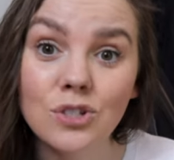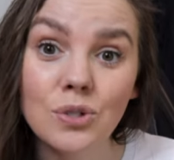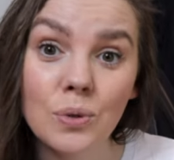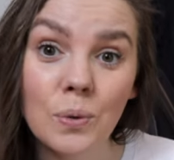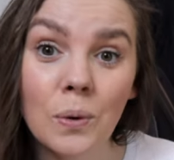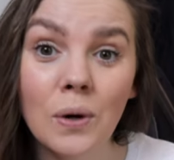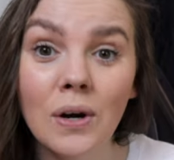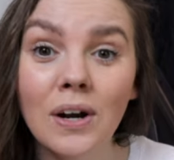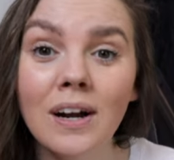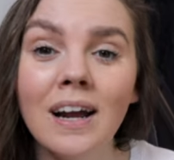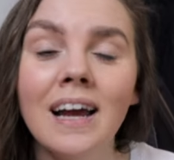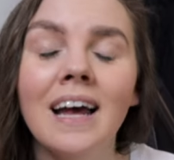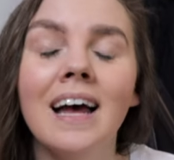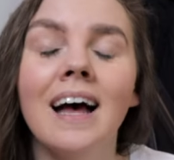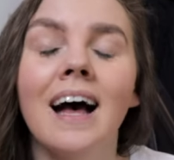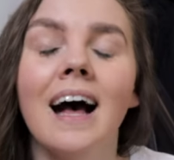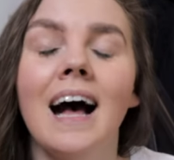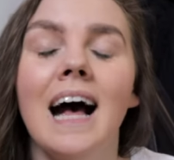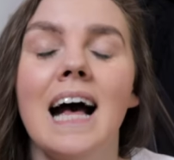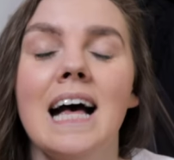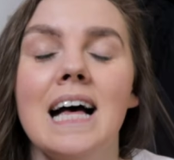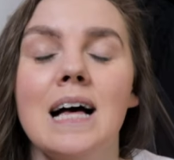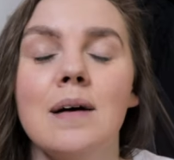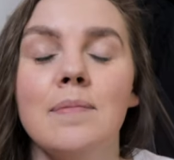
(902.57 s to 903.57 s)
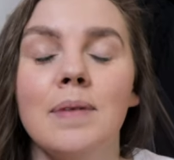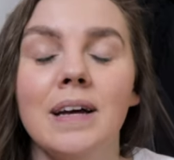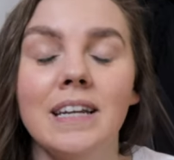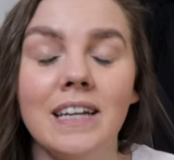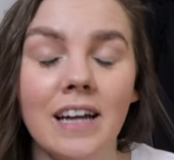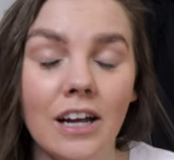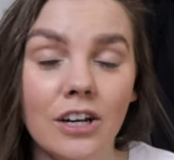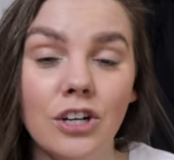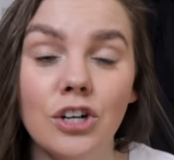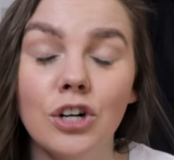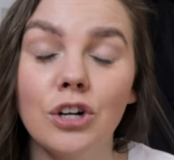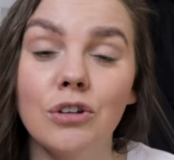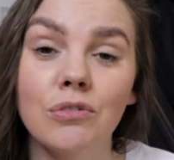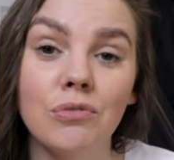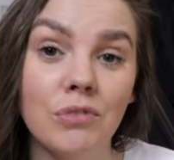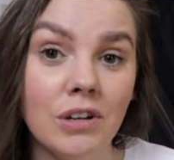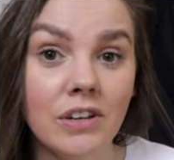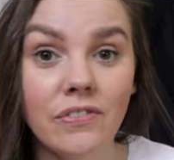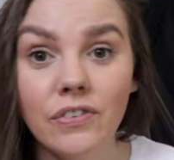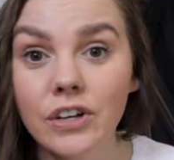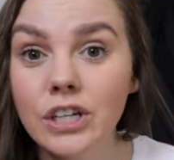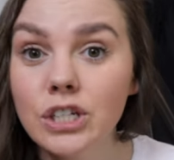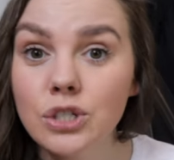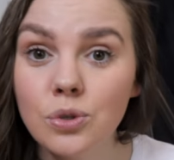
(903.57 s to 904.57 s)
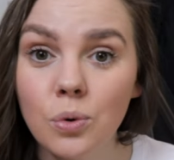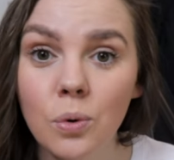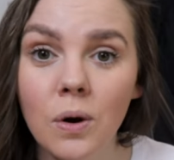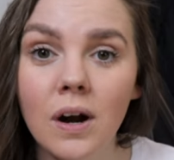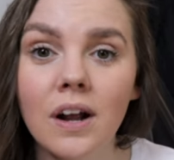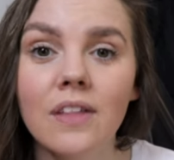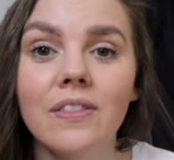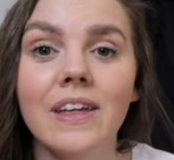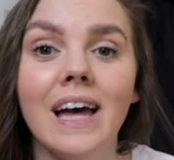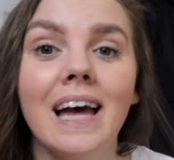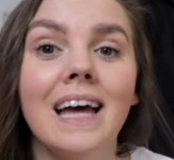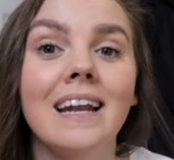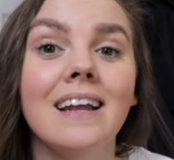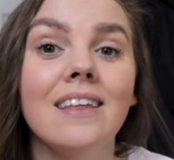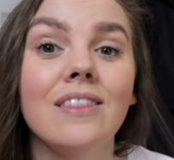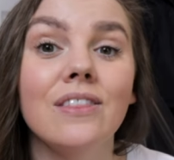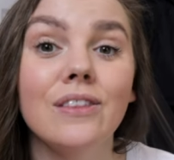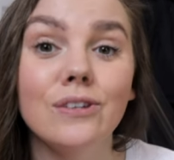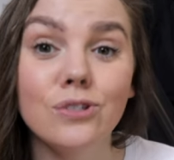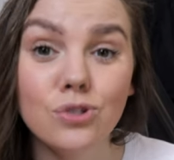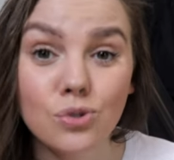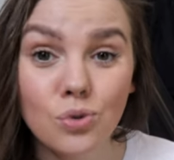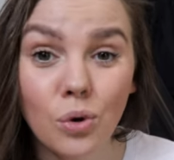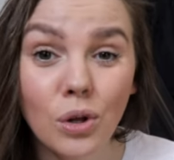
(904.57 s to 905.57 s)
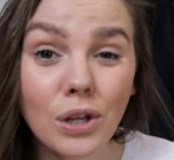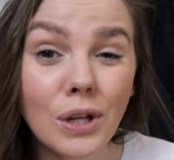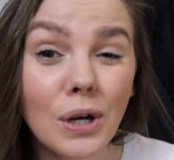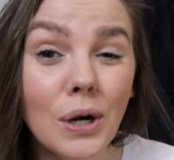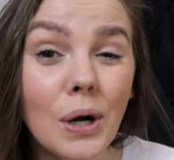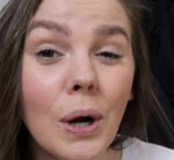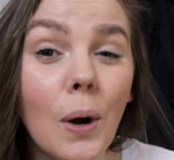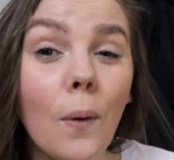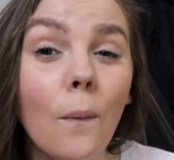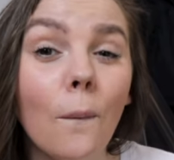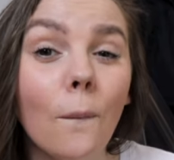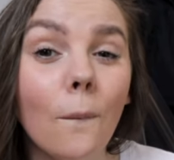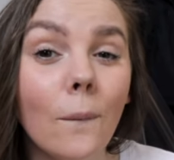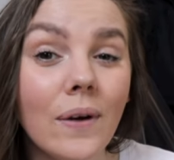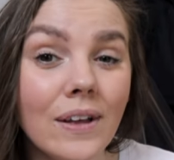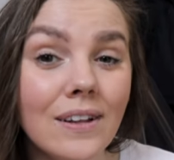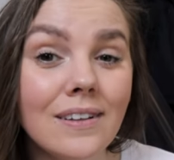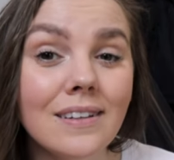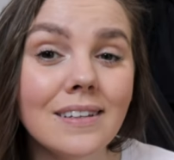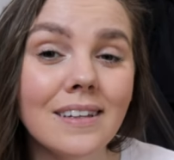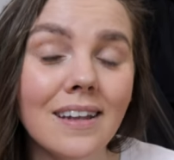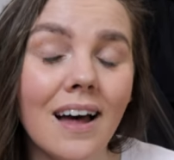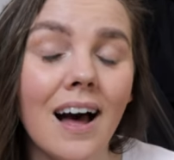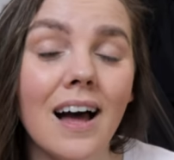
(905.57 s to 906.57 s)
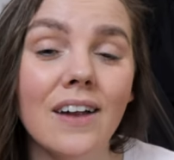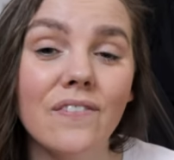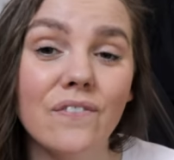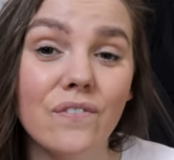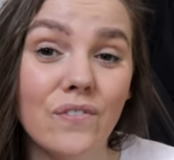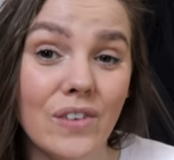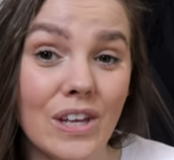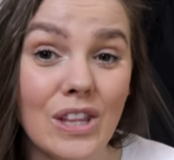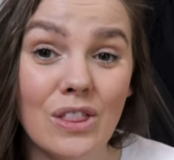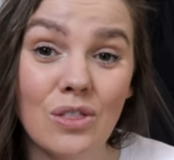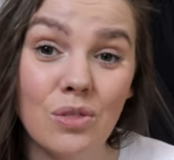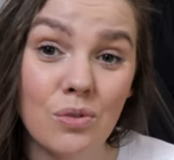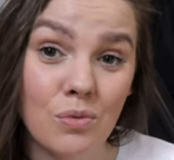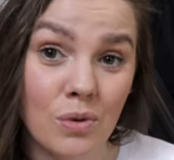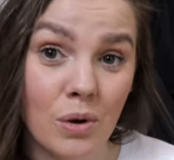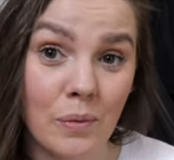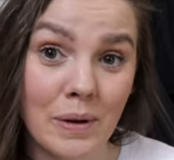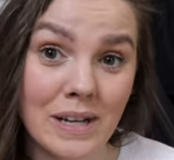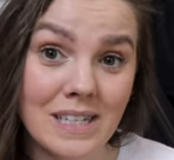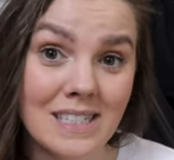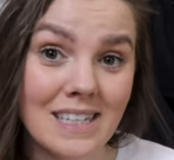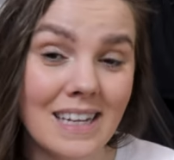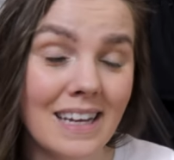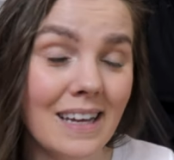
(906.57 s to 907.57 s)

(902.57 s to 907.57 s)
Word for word: door, um, an under three foot door, then the stroller will not fit through it.